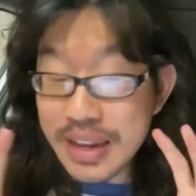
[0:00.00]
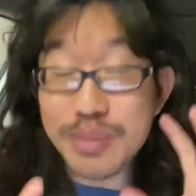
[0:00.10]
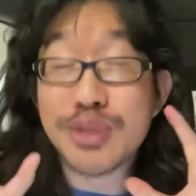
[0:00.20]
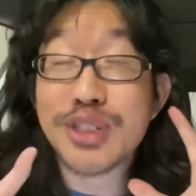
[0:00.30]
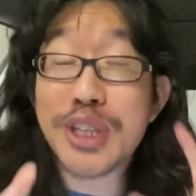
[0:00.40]

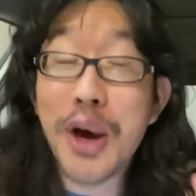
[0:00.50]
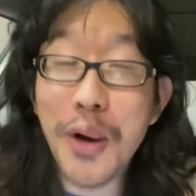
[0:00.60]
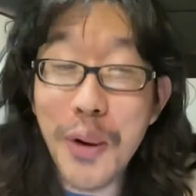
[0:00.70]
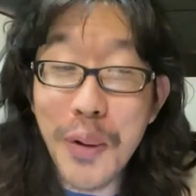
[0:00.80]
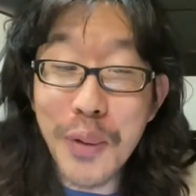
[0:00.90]
am
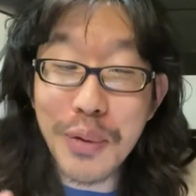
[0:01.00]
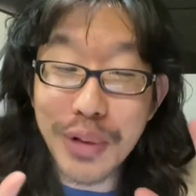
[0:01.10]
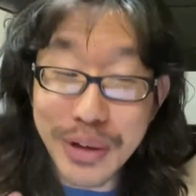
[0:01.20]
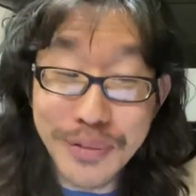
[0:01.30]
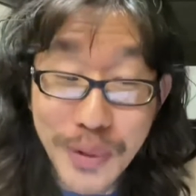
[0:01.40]
so
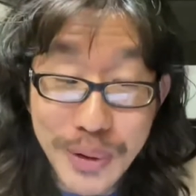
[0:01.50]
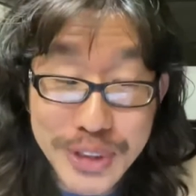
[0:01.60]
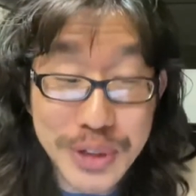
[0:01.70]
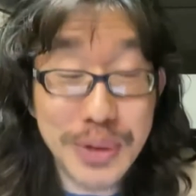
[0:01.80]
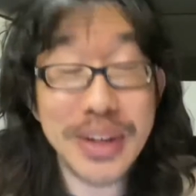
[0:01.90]
looking forward
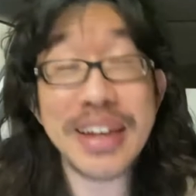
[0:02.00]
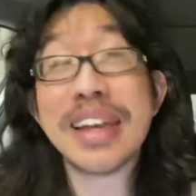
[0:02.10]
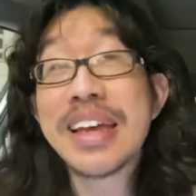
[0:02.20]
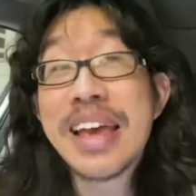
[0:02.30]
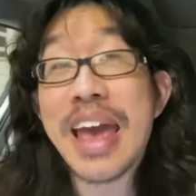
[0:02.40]
to it.
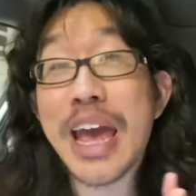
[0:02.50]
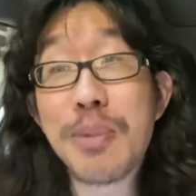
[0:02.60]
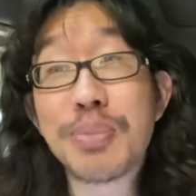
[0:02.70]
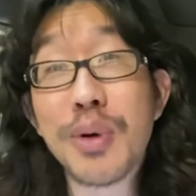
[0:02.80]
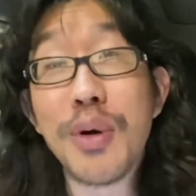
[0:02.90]

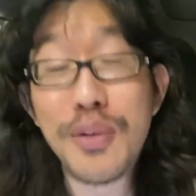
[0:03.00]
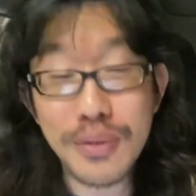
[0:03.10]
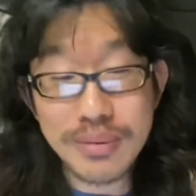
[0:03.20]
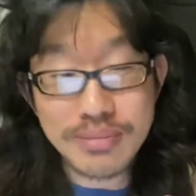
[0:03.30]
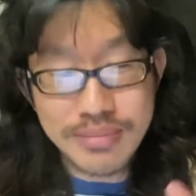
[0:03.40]
April
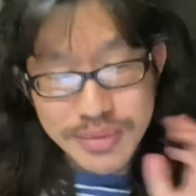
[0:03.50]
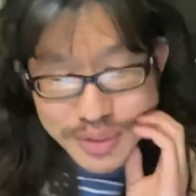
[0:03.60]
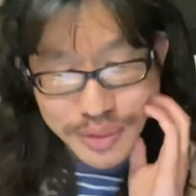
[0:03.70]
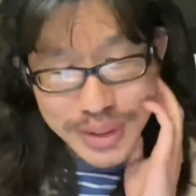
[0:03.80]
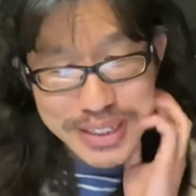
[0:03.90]

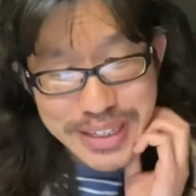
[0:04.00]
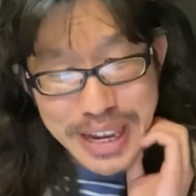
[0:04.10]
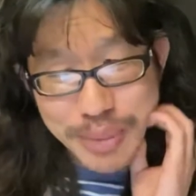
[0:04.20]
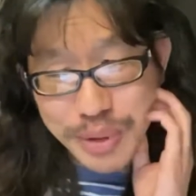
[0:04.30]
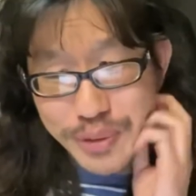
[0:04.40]

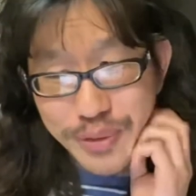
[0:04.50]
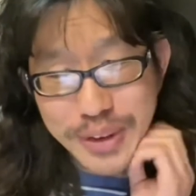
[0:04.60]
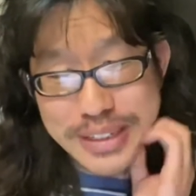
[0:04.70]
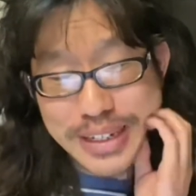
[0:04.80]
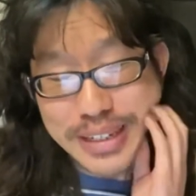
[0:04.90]

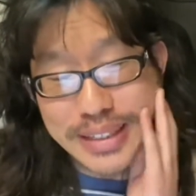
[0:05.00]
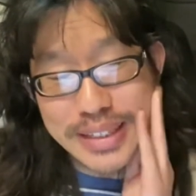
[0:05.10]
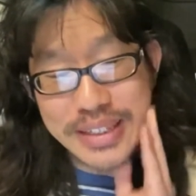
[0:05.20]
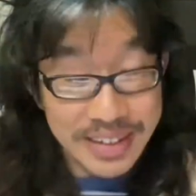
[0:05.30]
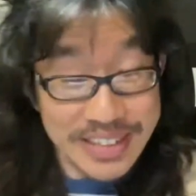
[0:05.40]
14th?
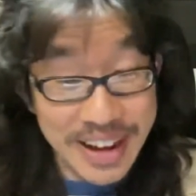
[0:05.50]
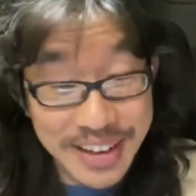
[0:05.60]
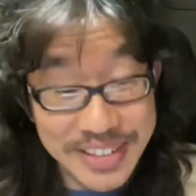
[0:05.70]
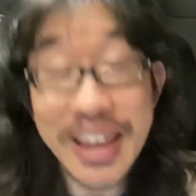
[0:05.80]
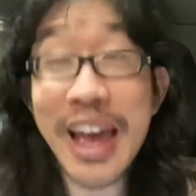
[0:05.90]

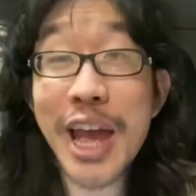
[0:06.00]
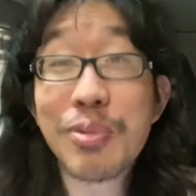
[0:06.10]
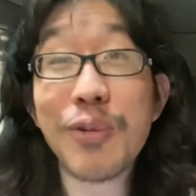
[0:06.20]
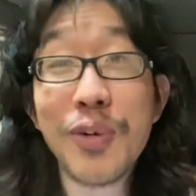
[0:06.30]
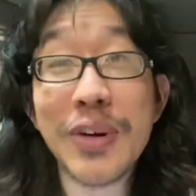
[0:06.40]
Yes,
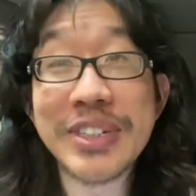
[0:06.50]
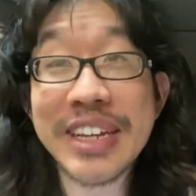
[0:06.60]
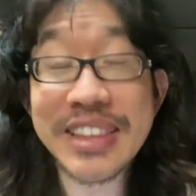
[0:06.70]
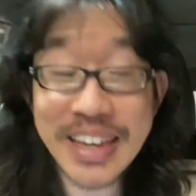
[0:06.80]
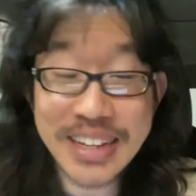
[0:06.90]
April
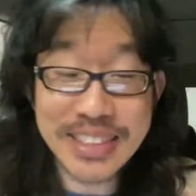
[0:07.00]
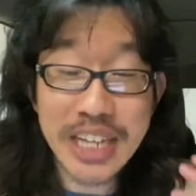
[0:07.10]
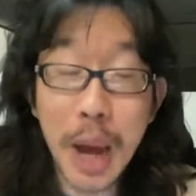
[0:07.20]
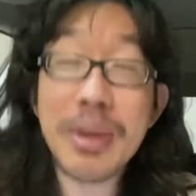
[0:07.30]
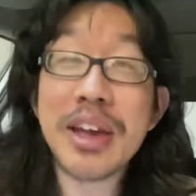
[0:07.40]
14th. It's
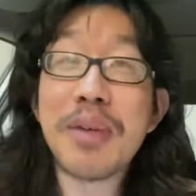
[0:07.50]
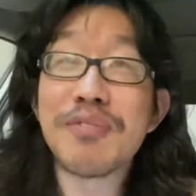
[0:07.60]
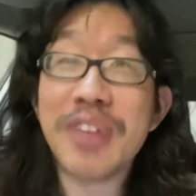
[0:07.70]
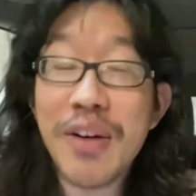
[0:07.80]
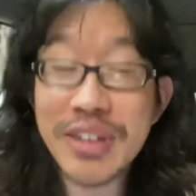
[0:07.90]
coming up
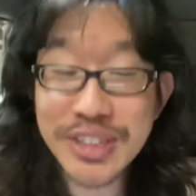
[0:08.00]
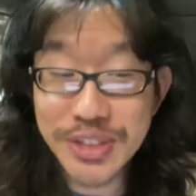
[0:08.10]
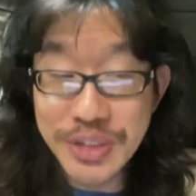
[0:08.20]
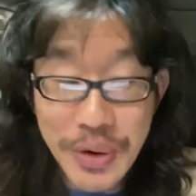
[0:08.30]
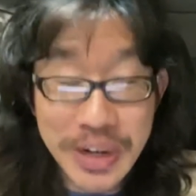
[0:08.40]
very
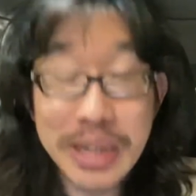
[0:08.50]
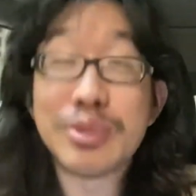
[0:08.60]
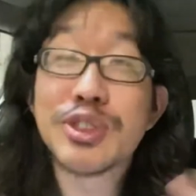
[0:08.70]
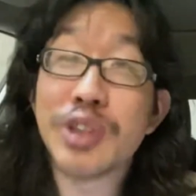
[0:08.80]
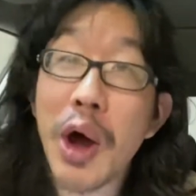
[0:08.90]
soon and I'm
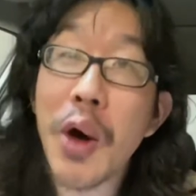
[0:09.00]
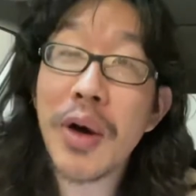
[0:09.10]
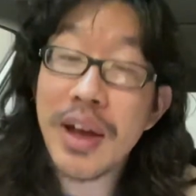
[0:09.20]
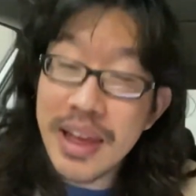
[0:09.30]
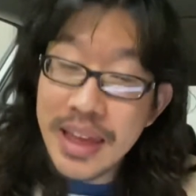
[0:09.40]
so
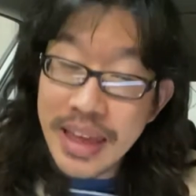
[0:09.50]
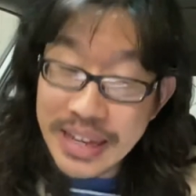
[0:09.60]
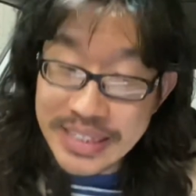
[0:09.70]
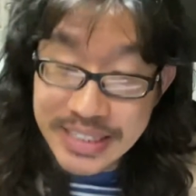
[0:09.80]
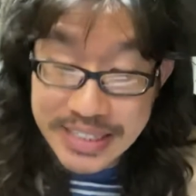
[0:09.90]

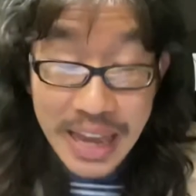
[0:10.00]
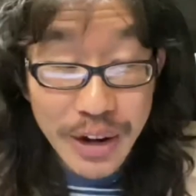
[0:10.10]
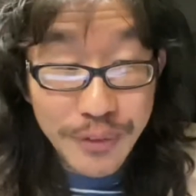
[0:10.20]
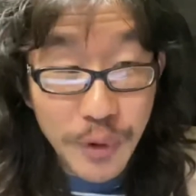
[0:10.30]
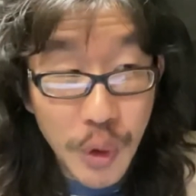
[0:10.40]

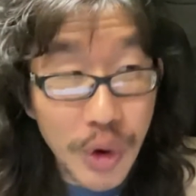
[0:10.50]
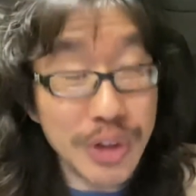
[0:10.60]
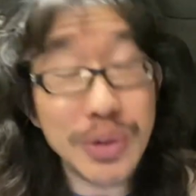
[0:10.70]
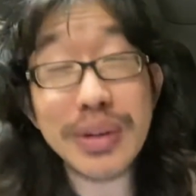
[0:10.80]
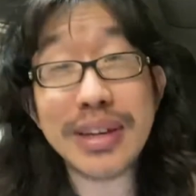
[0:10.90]
excited for it.
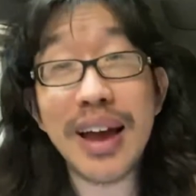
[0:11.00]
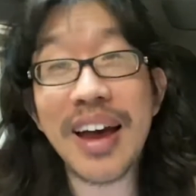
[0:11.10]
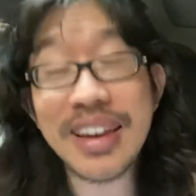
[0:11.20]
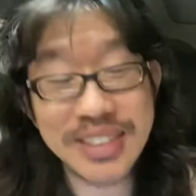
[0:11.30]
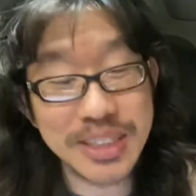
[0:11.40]
You
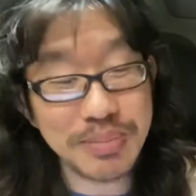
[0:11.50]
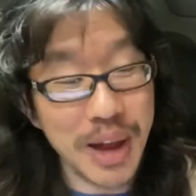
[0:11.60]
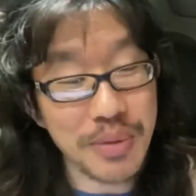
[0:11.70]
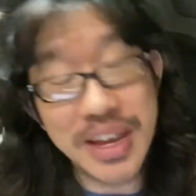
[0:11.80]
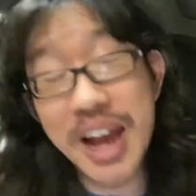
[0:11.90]
guys, this is my
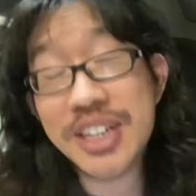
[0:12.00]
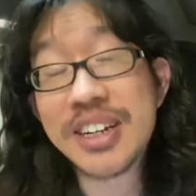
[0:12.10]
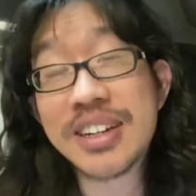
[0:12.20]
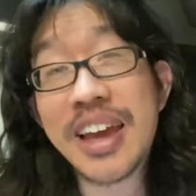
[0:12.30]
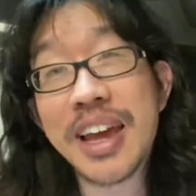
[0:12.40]

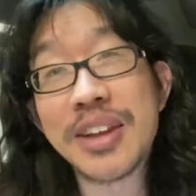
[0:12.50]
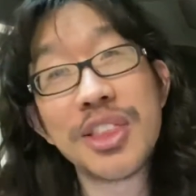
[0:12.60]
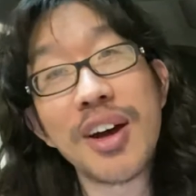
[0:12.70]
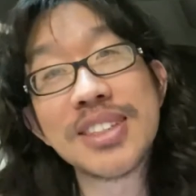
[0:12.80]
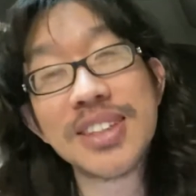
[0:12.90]
reaction and
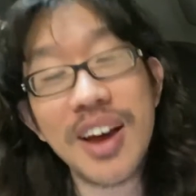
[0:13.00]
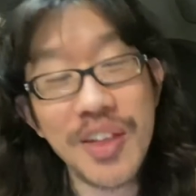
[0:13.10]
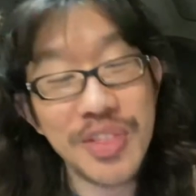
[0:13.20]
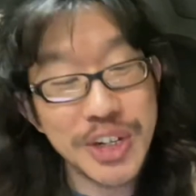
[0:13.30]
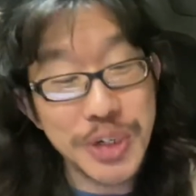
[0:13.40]
thoughts
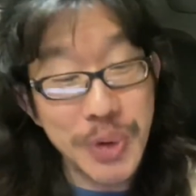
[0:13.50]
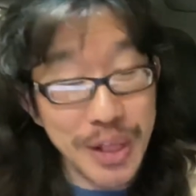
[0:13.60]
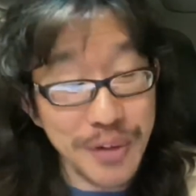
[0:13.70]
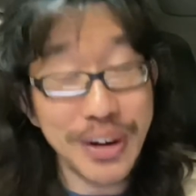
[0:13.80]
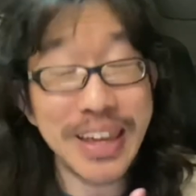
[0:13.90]
on the
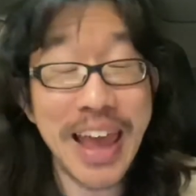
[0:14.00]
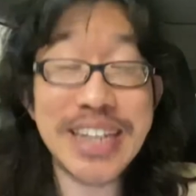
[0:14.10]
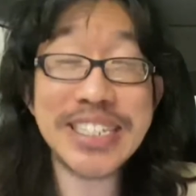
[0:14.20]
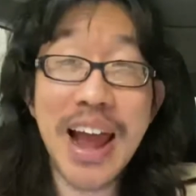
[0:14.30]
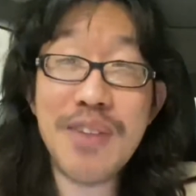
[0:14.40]
trailer for
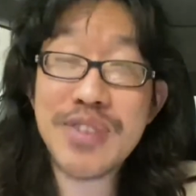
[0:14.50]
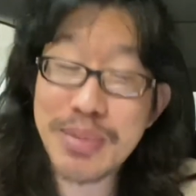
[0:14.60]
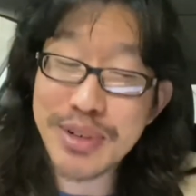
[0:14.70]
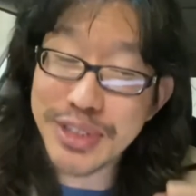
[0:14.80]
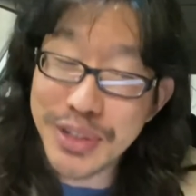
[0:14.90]
KGF
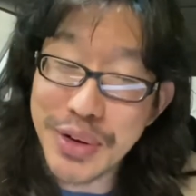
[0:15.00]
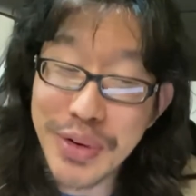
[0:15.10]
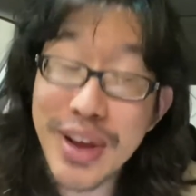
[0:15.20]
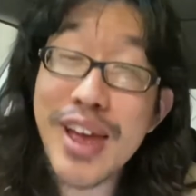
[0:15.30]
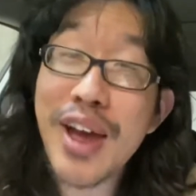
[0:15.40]
Chapter
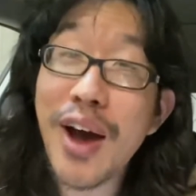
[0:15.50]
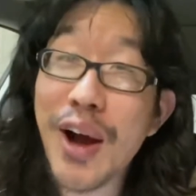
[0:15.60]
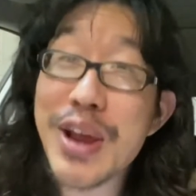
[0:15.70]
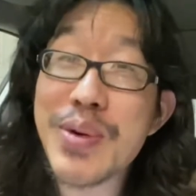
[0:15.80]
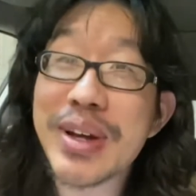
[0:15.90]
2.
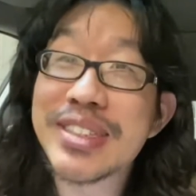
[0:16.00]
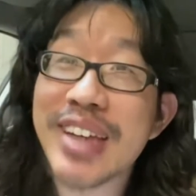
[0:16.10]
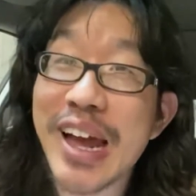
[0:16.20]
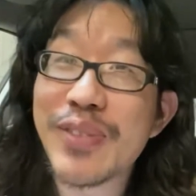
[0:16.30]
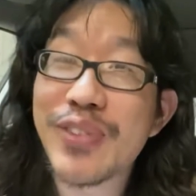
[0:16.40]
Are you
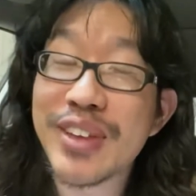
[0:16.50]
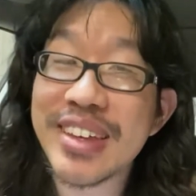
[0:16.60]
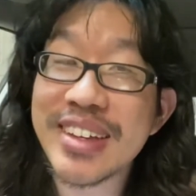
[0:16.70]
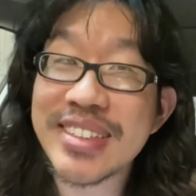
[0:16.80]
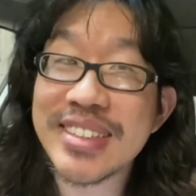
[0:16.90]
excited for
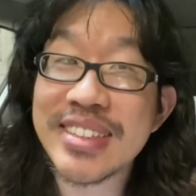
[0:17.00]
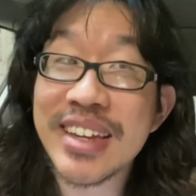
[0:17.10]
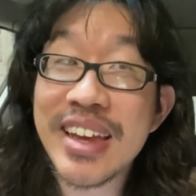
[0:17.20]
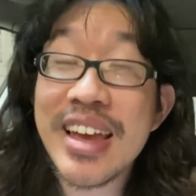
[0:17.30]
this?